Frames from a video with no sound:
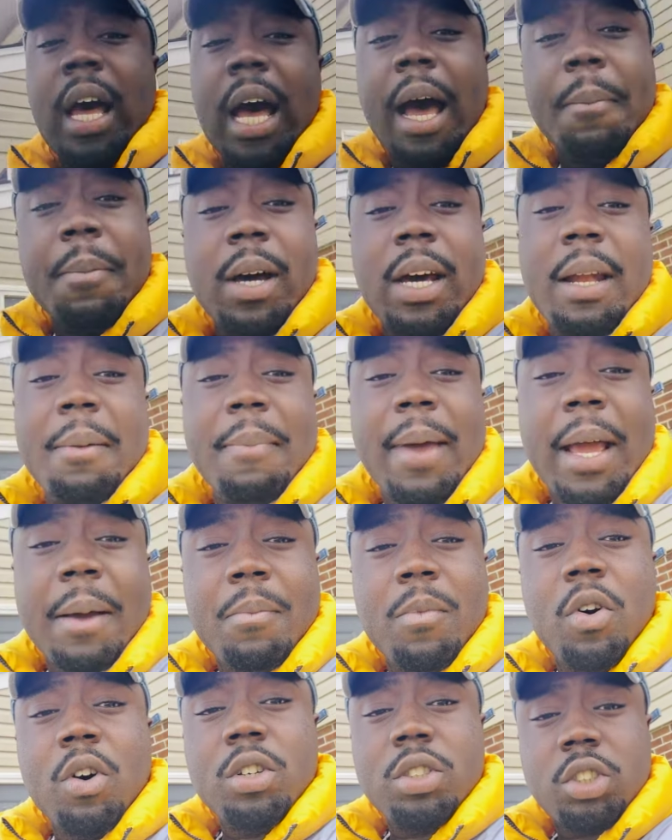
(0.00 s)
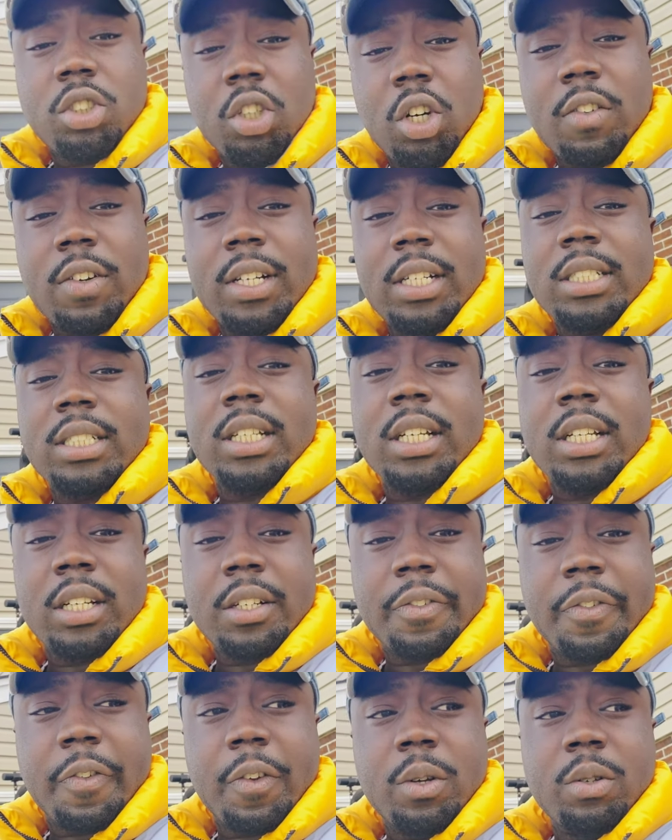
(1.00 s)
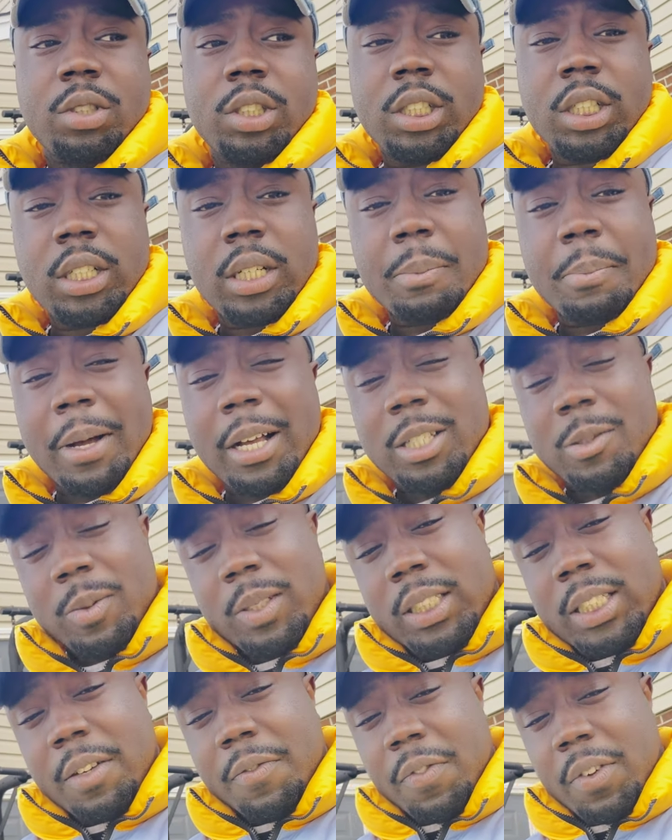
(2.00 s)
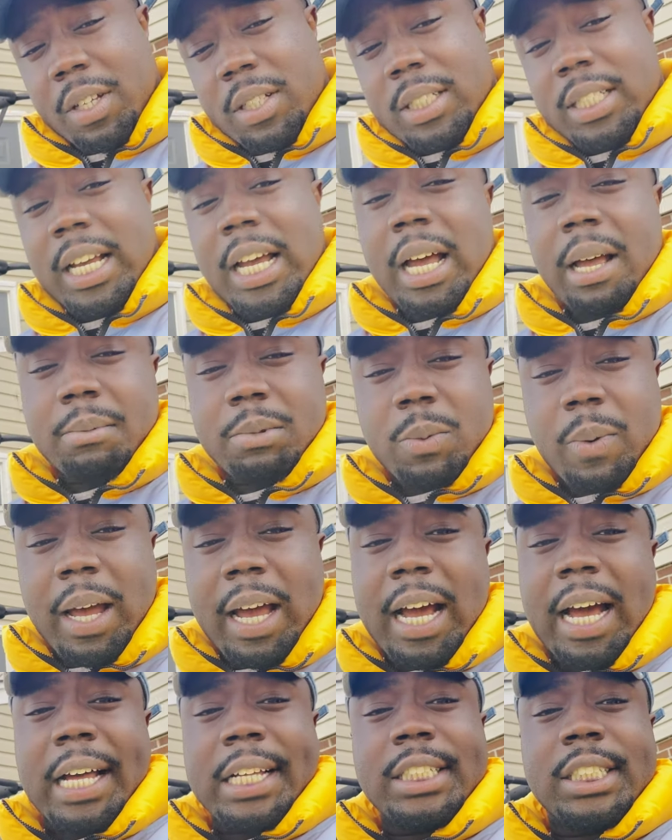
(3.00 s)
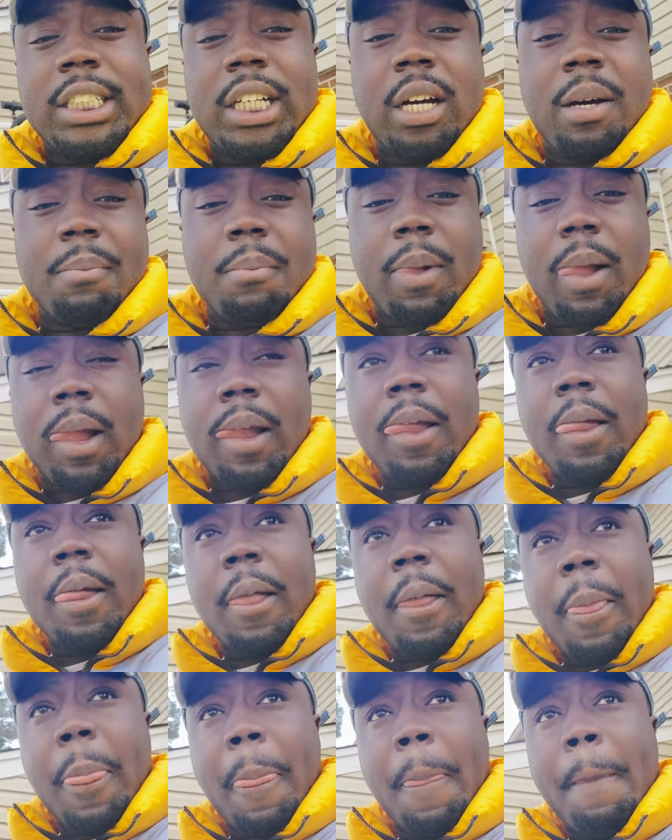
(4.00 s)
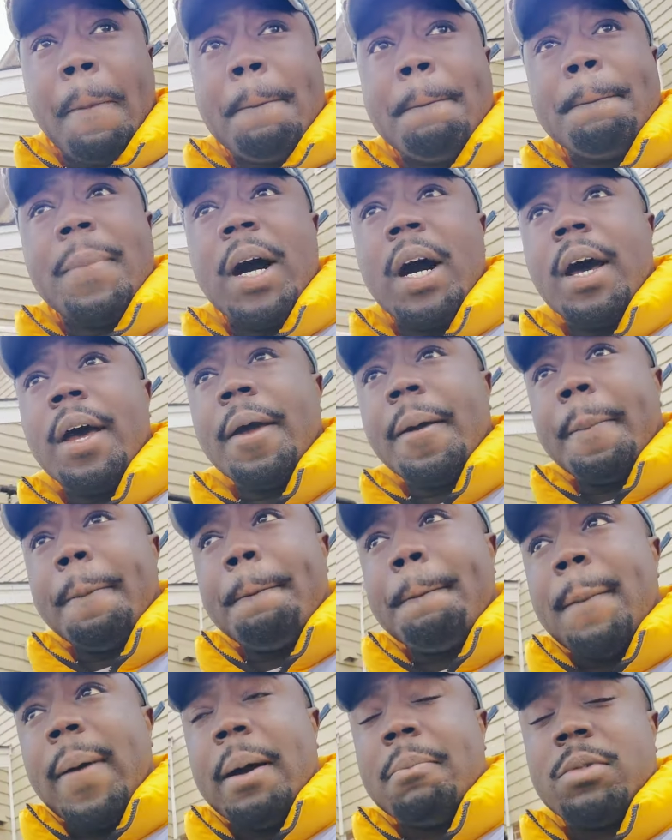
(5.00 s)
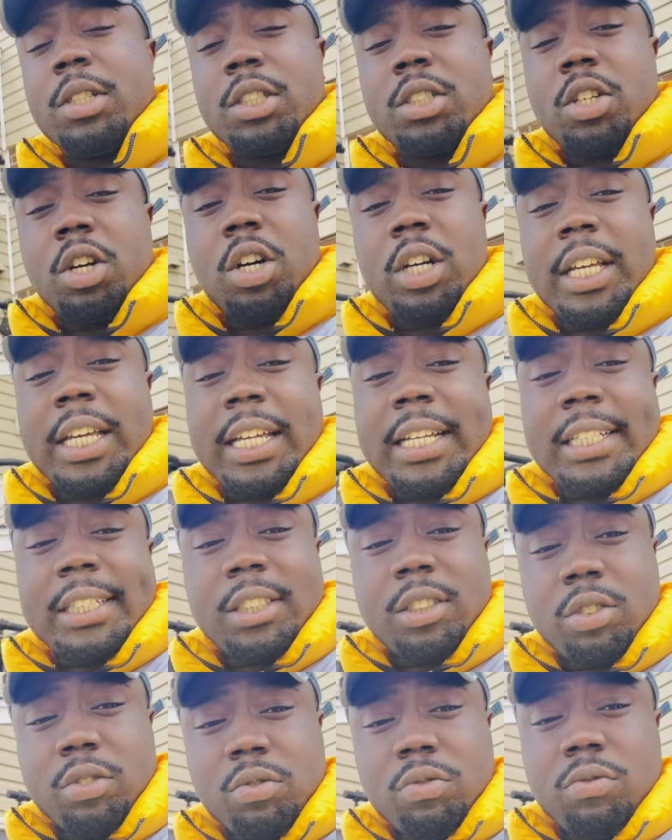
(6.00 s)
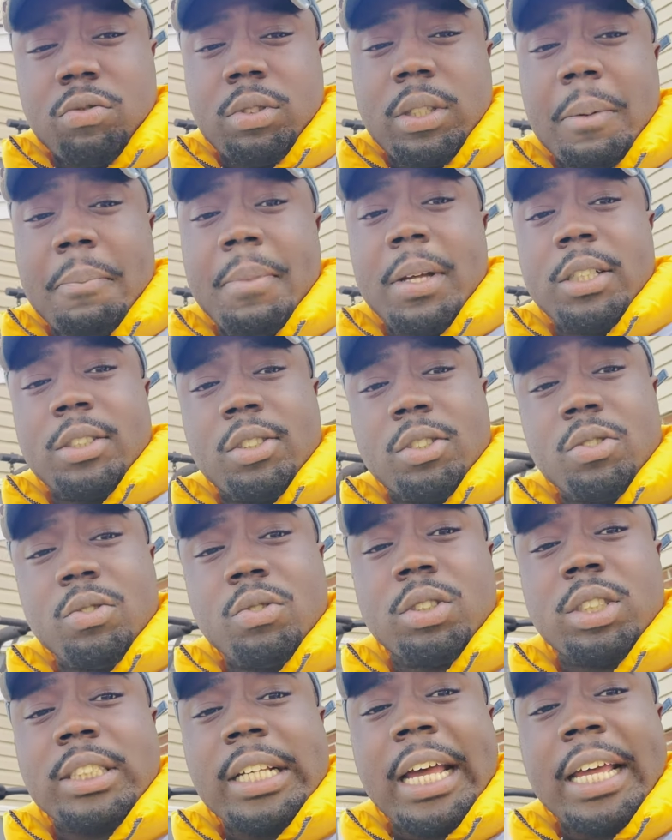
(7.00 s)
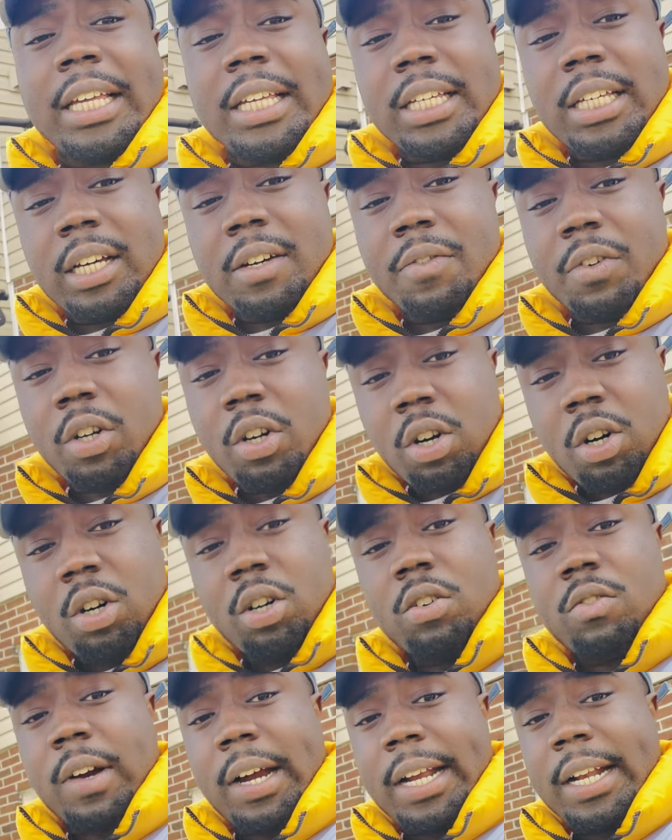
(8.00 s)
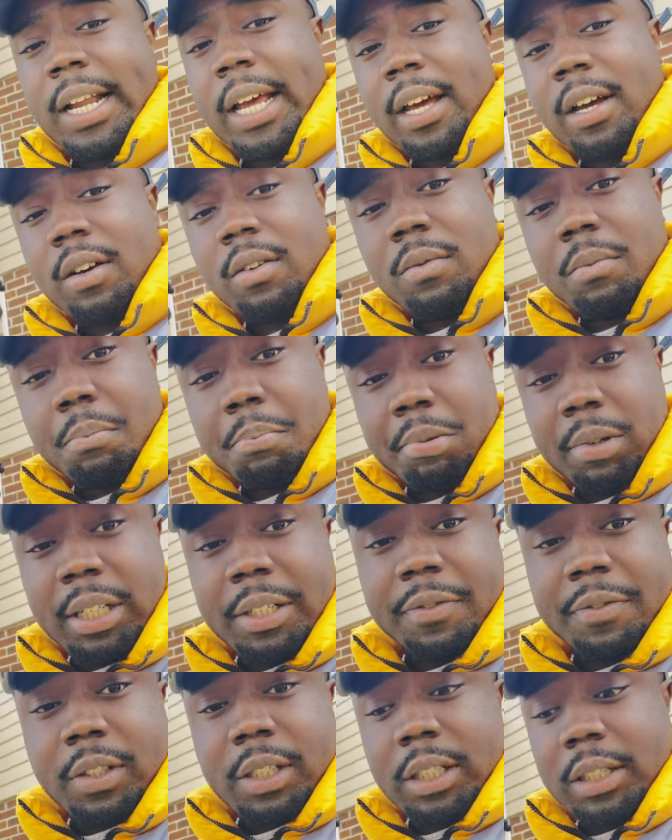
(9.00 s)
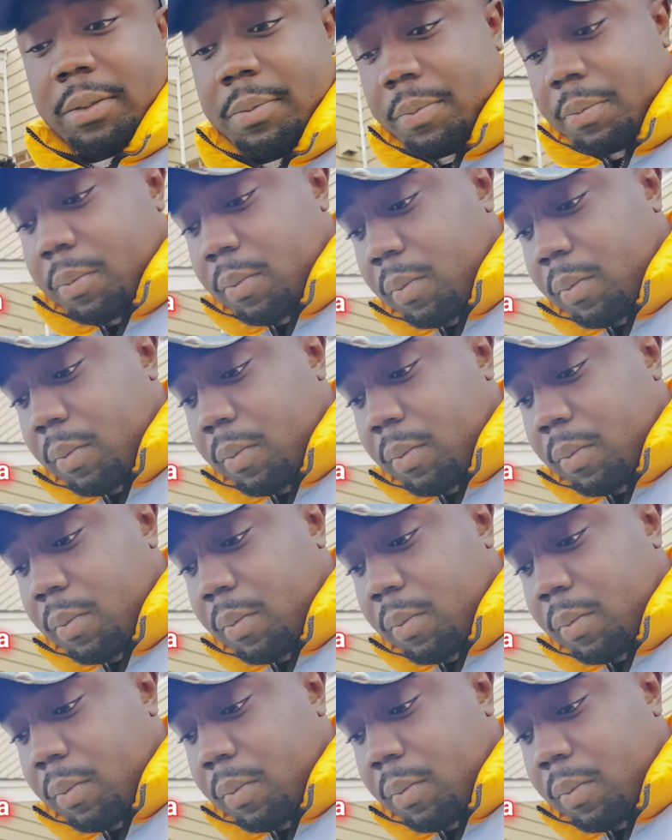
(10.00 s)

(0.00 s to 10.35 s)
I'm going to make more stories in the future about specific times where I got jumped, but I'm just going to get into the mental psyche of it all right now, briefly.